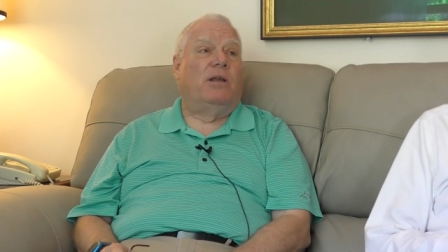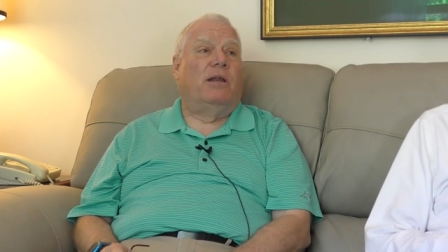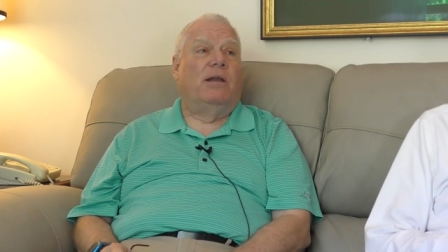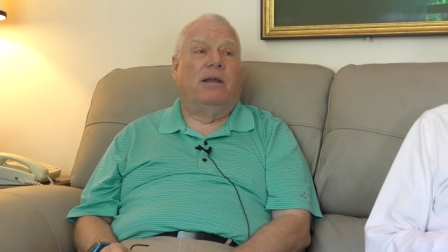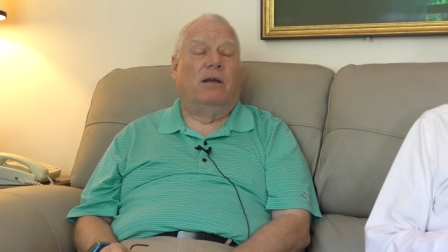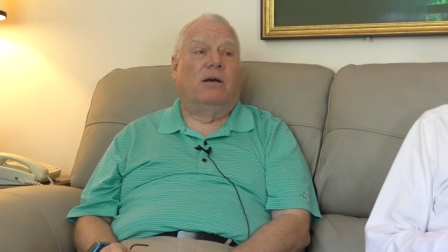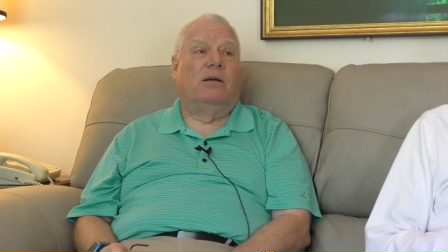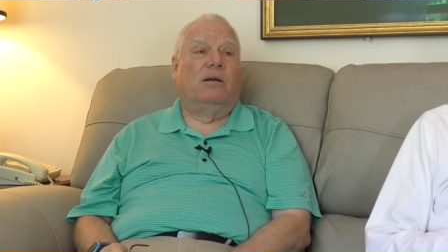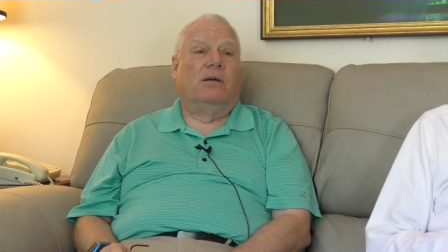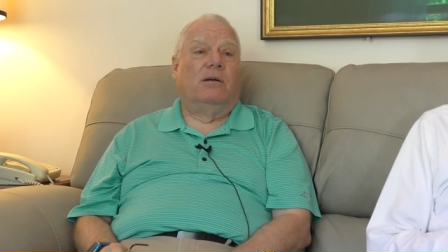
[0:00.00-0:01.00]
And then uh,
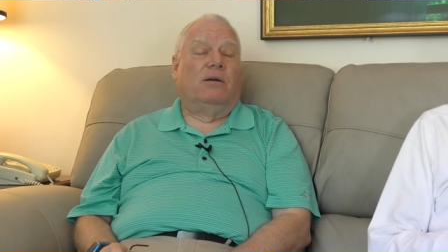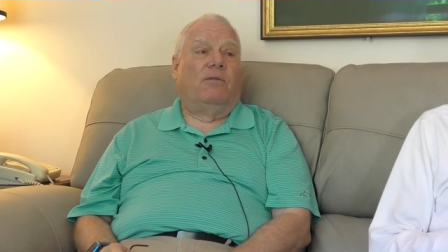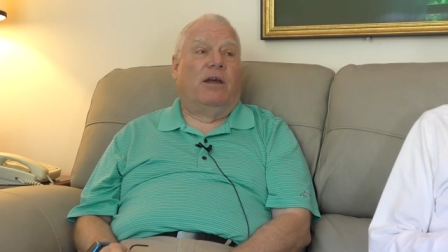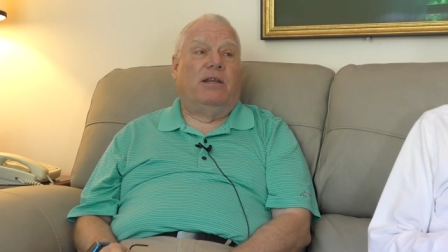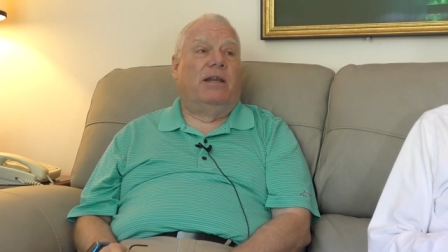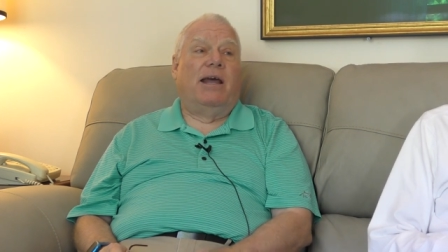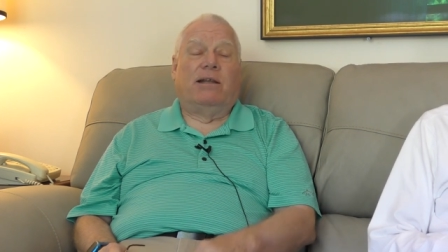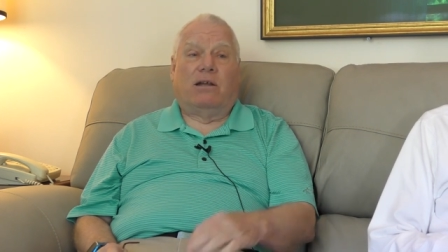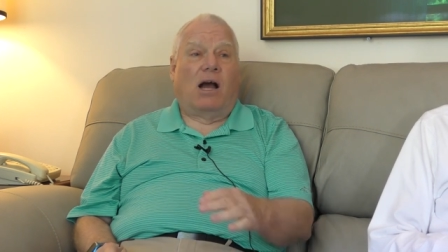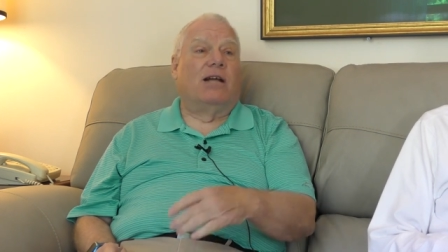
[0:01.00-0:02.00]
they did
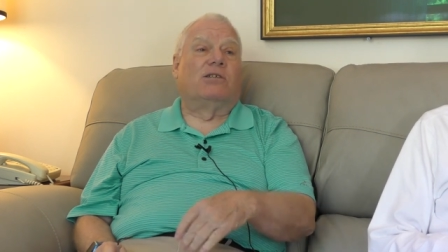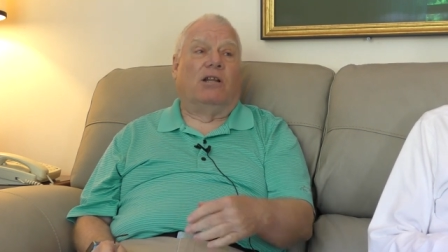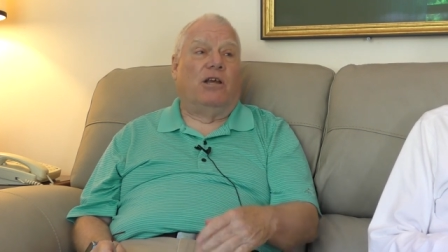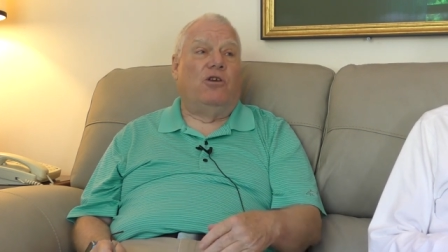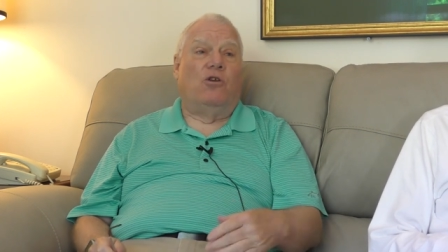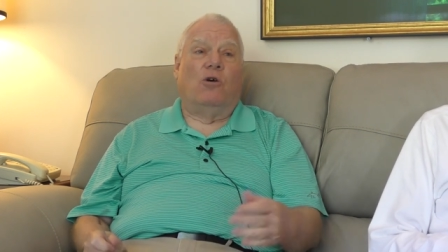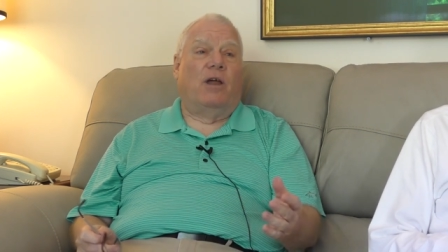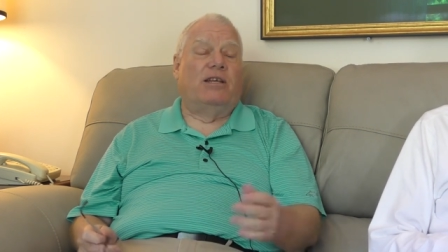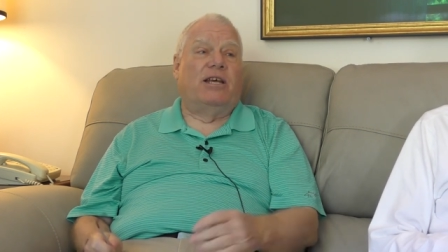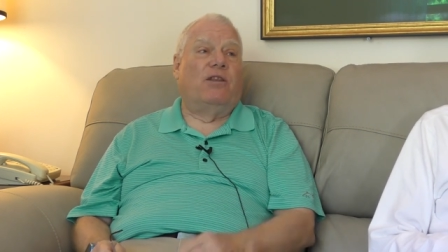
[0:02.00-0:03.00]
that constantly. You know,
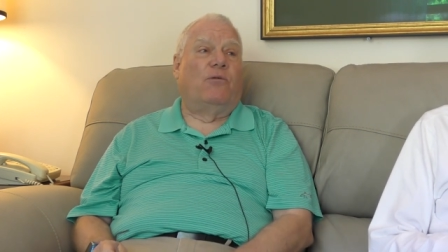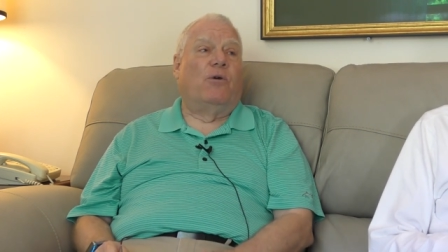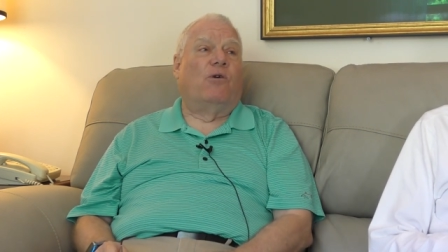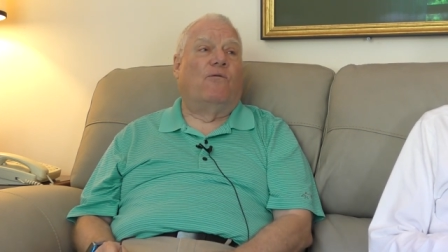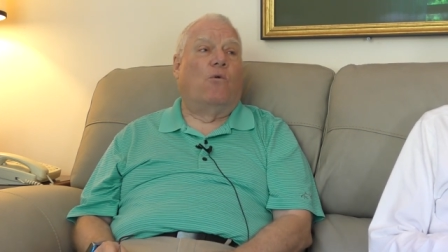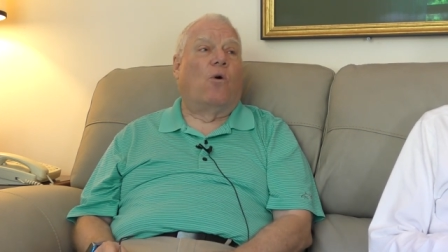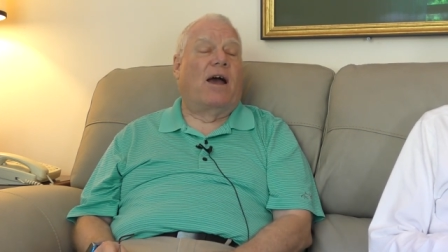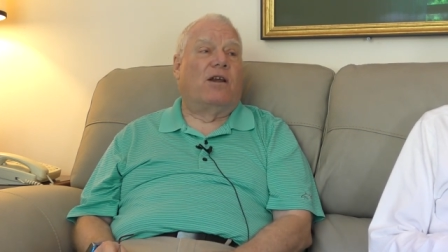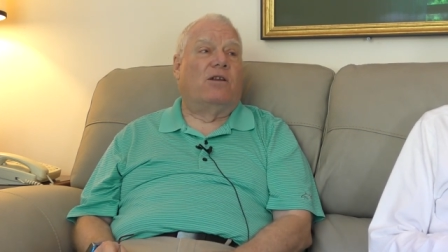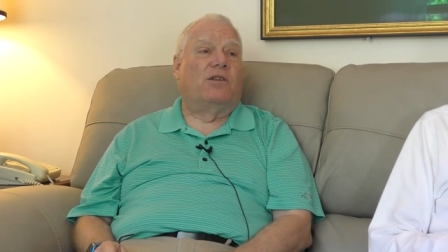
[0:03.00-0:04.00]
they send three or four
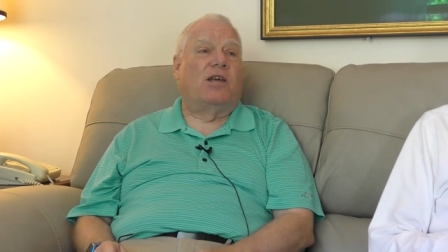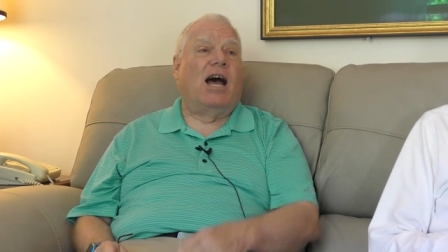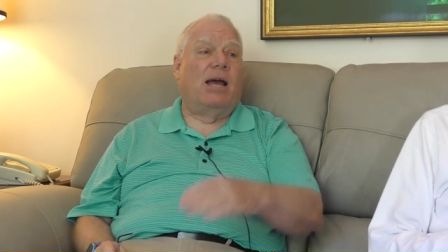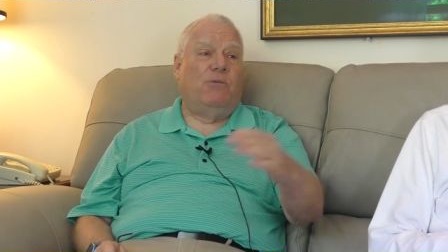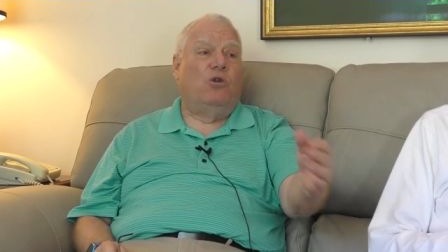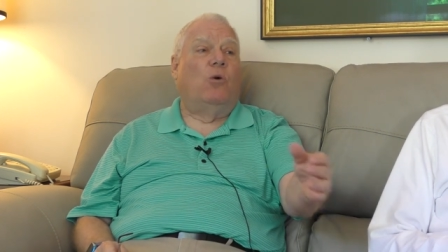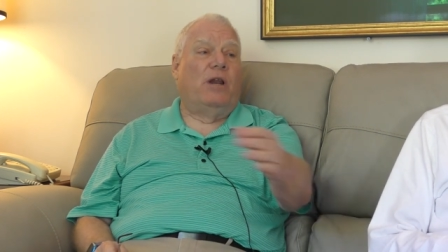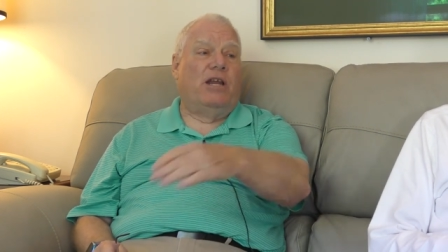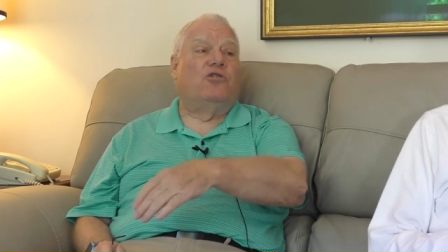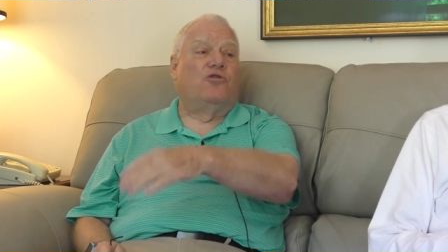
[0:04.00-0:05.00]
out at a time, you know,
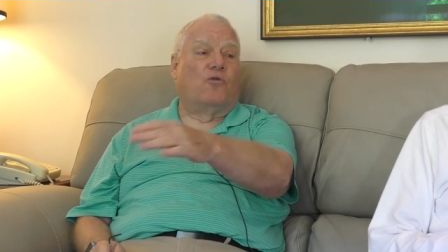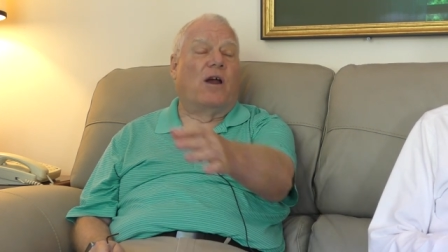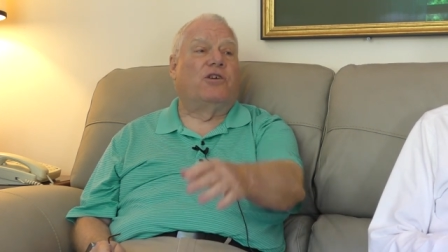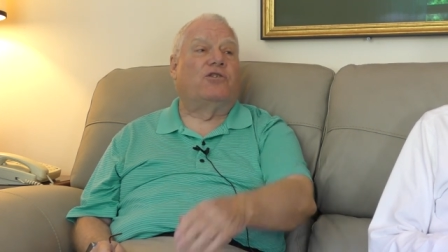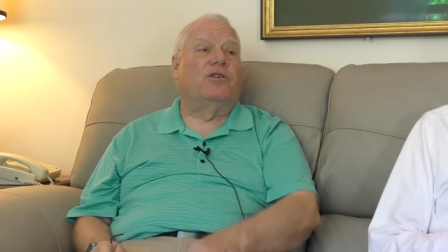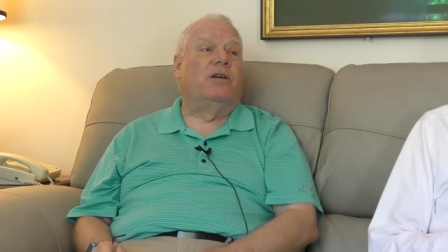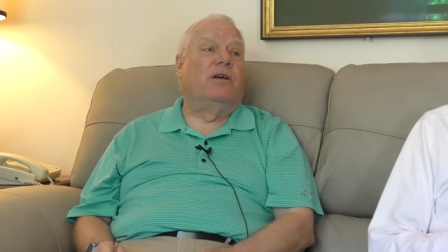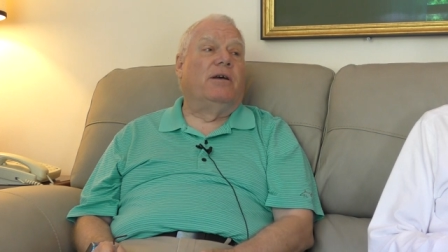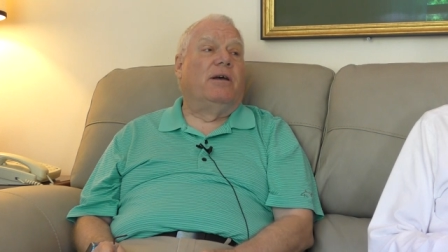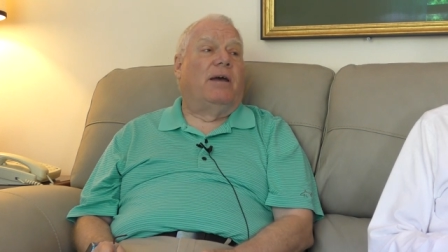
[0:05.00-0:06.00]
in each direction.
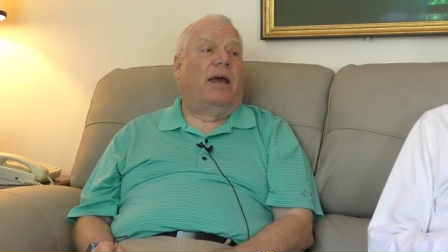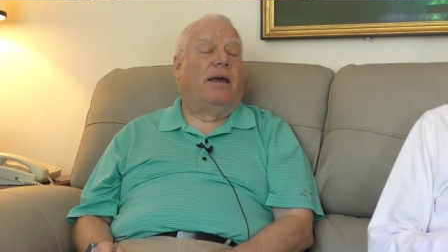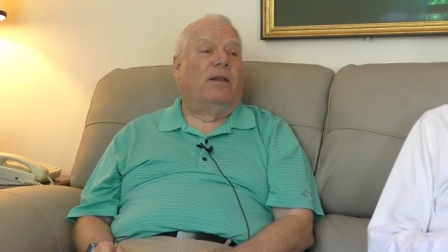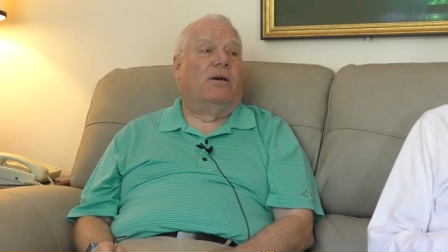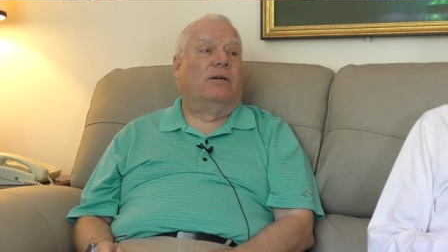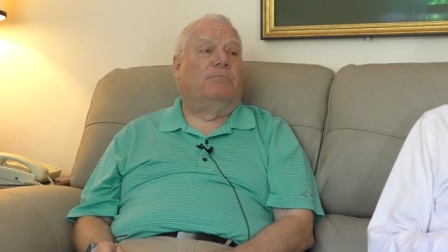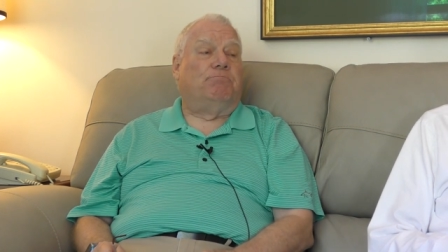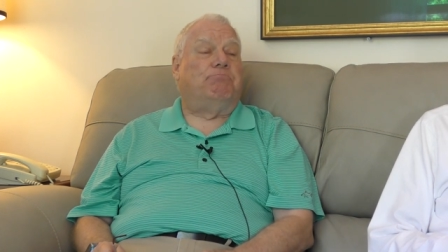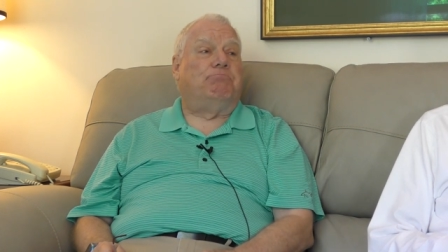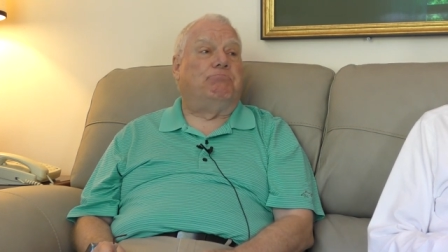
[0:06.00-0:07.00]
And uh, how